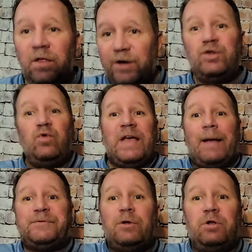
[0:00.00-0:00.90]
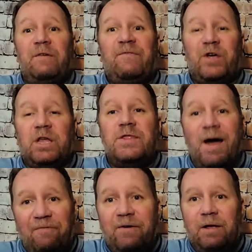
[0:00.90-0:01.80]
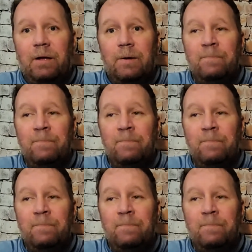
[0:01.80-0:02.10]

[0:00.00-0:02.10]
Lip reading: They're doing absolutely freaking nothing.